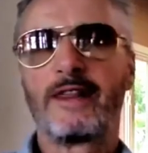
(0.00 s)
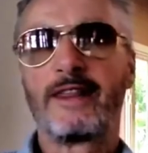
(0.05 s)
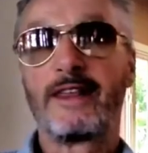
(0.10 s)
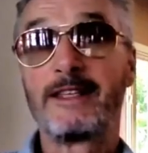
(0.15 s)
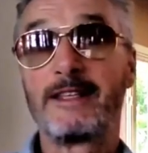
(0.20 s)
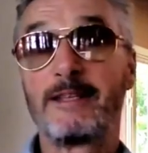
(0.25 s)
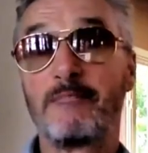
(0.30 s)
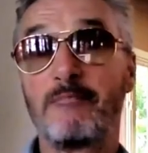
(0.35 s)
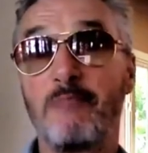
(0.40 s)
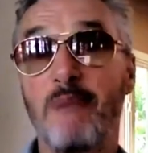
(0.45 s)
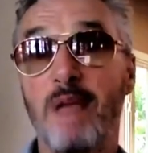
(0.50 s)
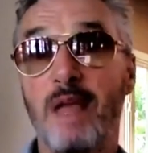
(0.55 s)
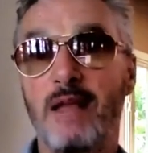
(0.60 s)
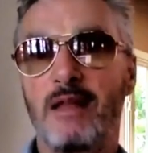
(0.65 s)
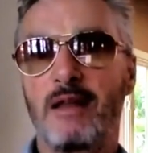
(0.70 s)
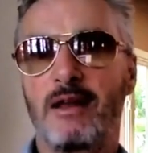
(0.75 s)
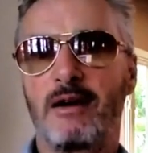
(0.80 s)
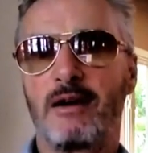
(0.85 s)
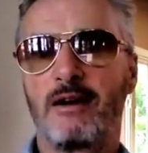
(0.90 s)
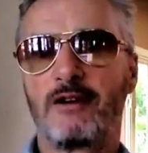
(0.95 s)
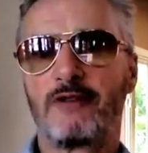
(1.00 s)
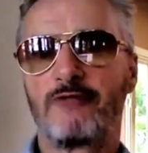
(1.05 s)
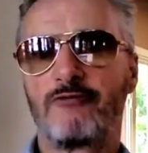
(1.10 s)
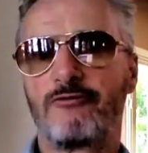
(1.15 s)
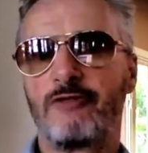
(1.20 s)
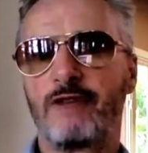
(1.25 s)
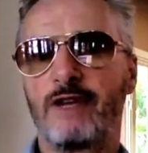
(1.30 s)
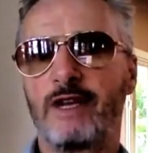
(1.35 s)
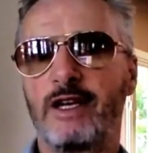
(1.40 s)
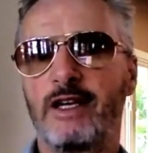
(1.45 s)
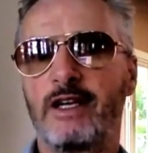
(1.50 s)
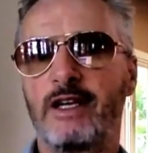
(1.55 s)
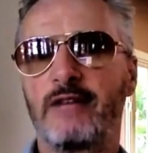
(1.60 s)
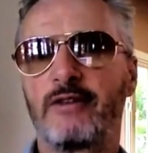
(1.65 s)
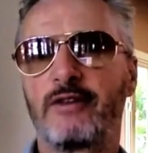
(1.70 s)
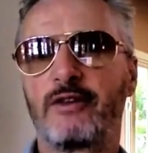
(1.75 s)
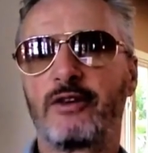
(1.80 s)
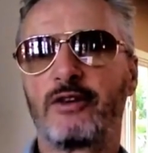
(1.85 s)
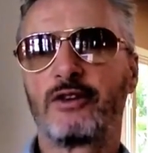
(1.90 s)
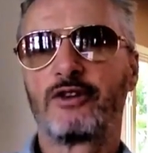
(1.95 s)
things that made the cars really
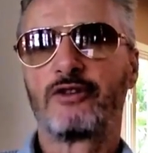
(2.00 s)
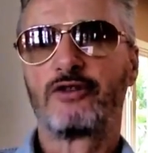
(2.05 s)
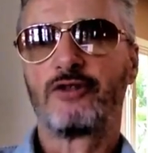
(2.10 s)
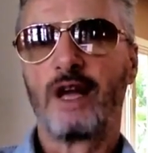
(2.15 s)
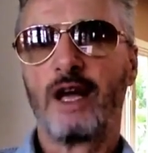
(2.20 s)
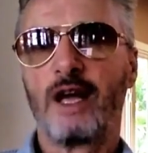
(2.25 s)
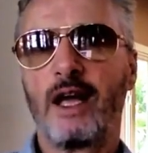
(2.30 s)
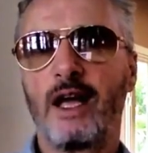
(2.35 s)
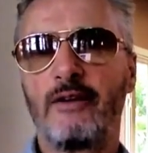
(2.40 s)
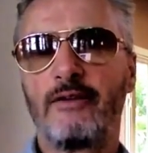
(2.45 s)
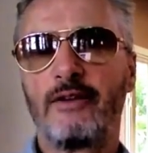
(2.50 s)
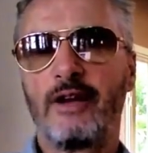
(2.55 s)
difficult to drive,